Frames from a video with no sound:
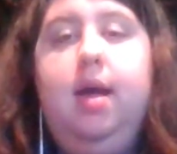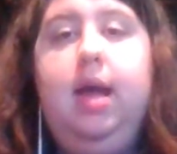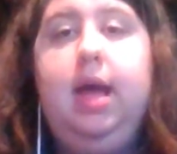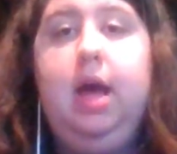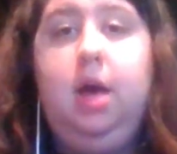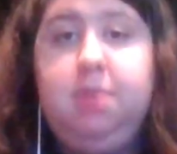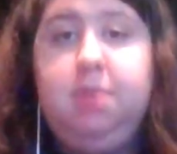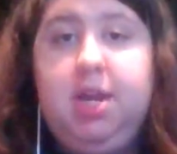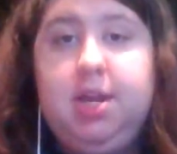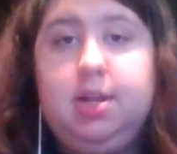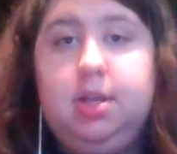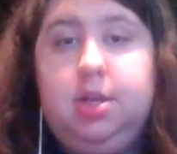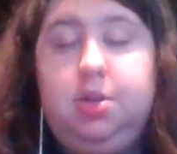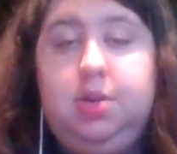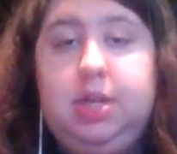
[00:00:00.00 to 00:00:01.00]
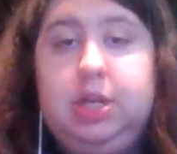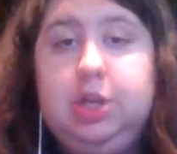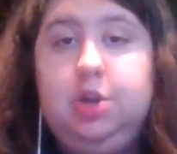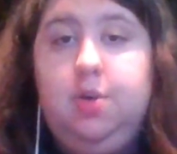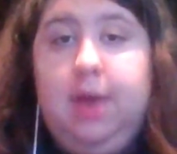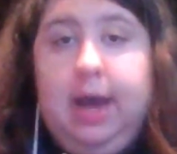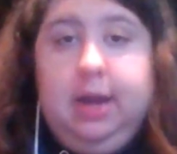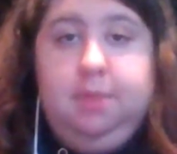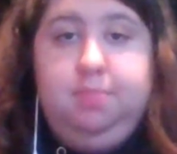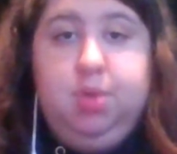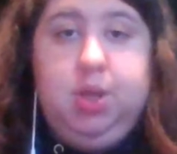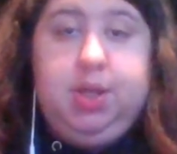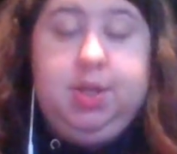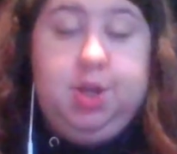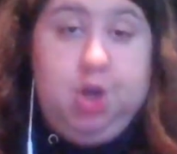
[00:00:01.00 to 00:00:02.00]
Up next, you need to know how to
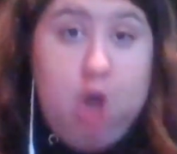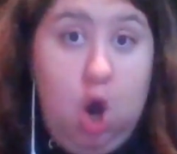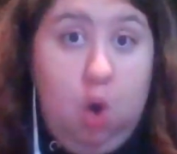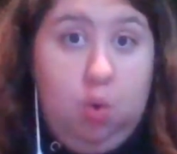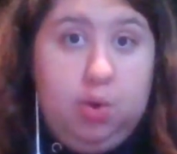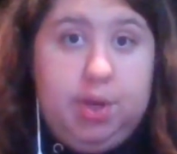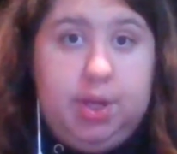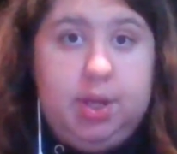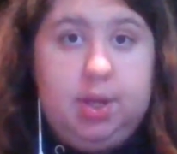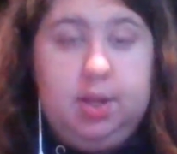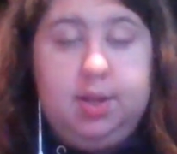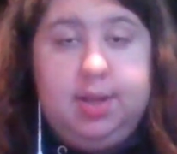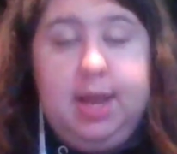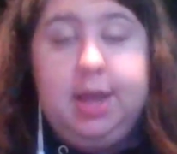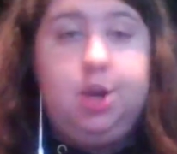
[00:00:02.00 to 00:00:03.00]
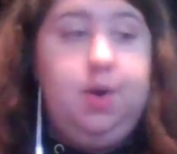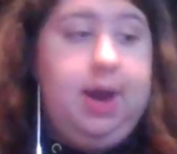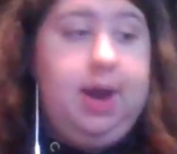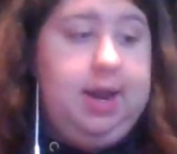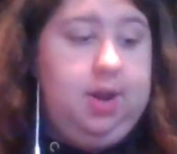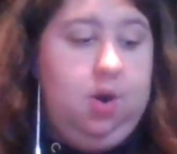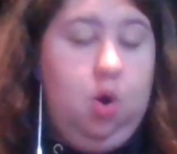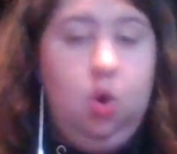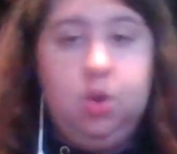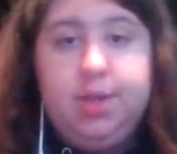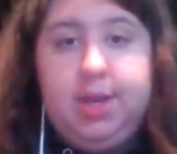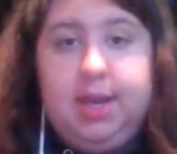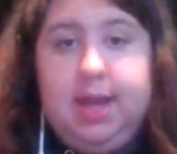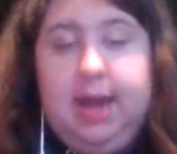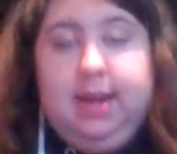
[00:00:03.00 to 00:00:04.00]
play the notes. Because now you know how to hold
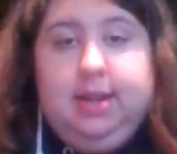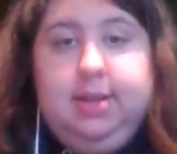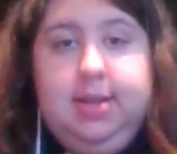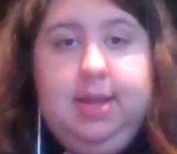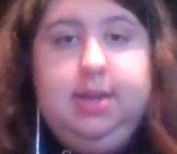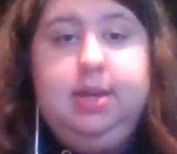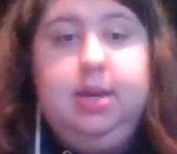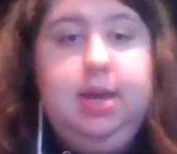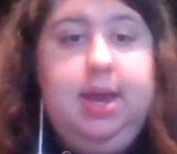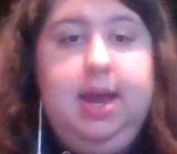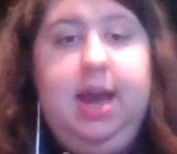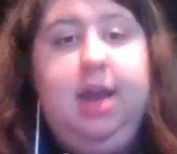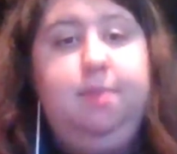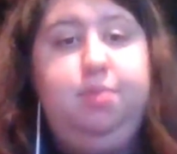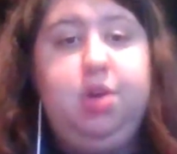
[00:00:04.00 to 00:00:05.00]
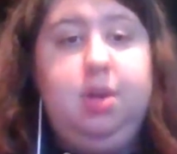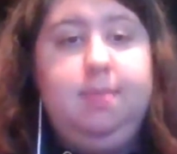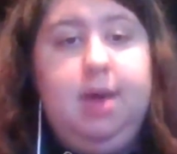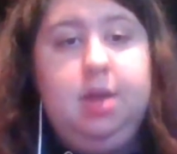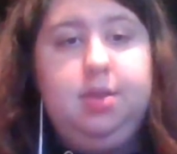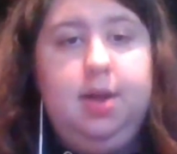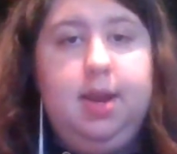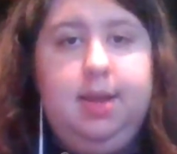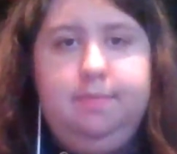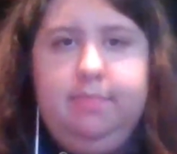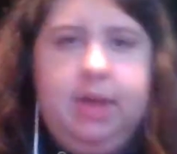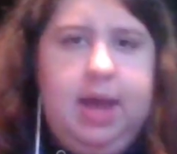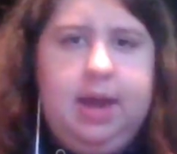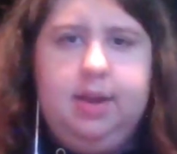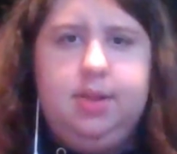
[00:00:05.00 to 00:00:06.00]
it, how to sit, how to put your mouth on it,
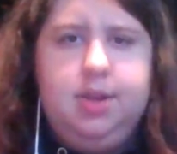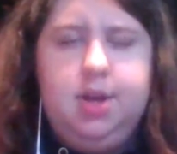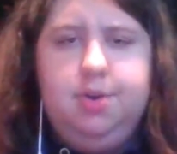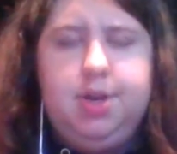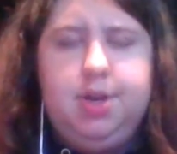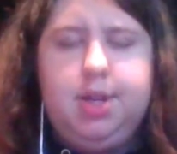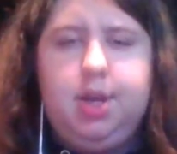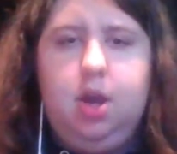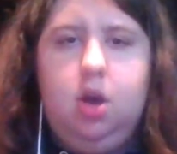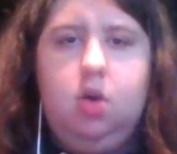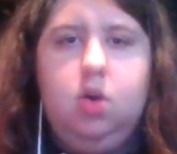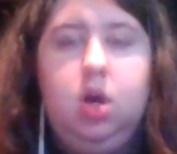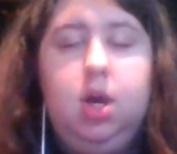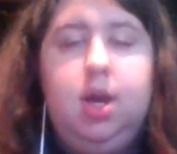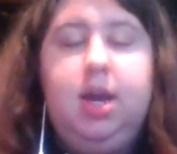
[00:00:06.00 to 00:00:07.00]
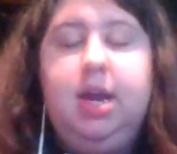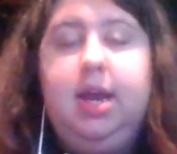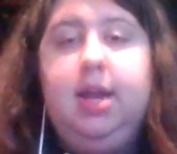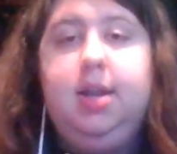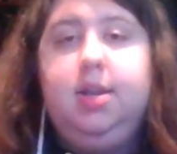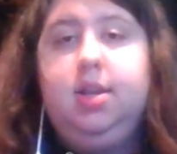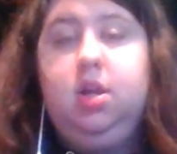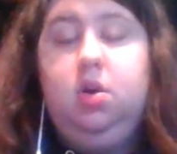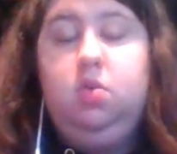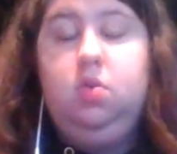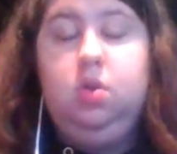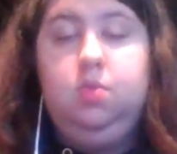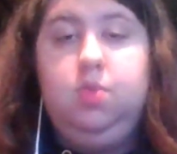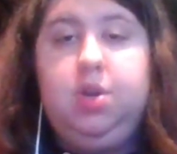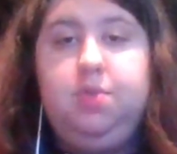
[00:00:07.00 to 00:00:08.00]
but how do the notes go? And so
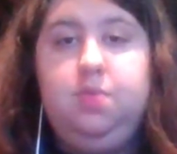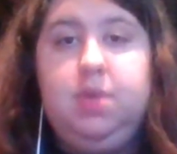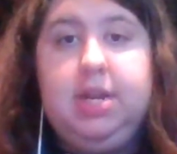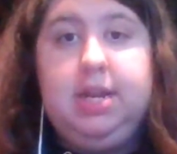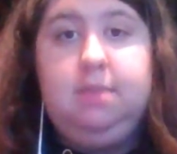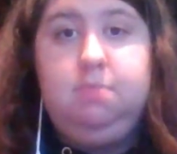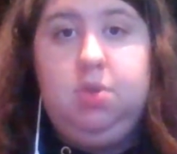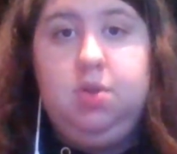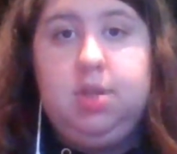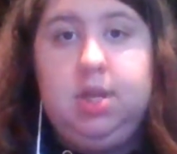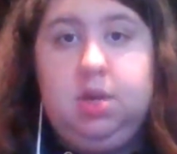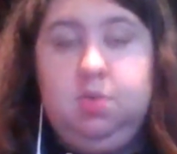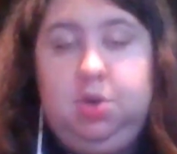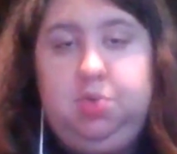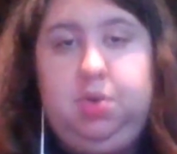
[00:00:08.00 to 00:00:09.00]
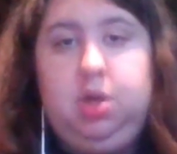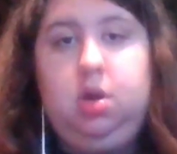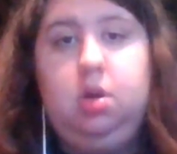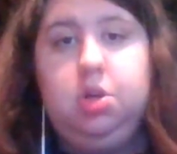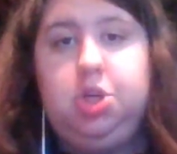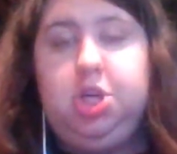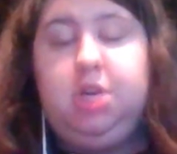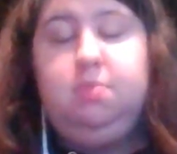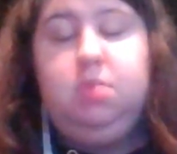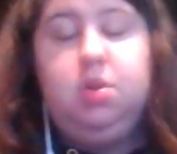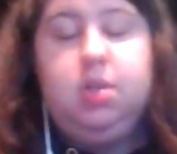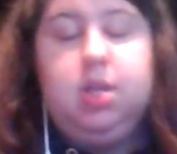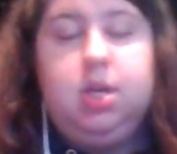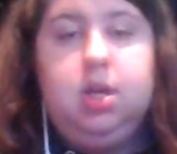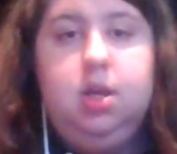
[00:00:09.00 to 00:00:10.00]
when reading music, which we call sheet
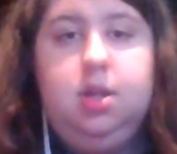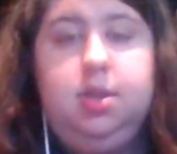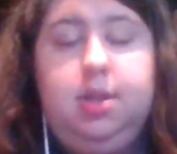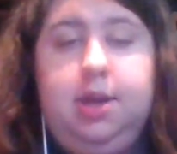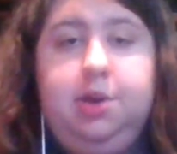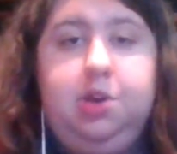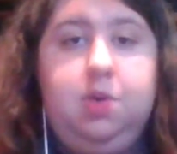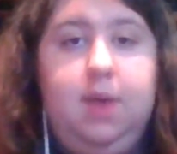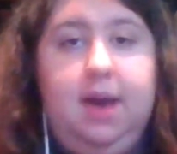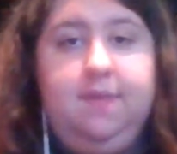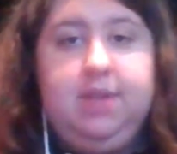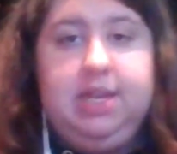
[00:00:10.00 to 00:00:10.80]
music, there you have a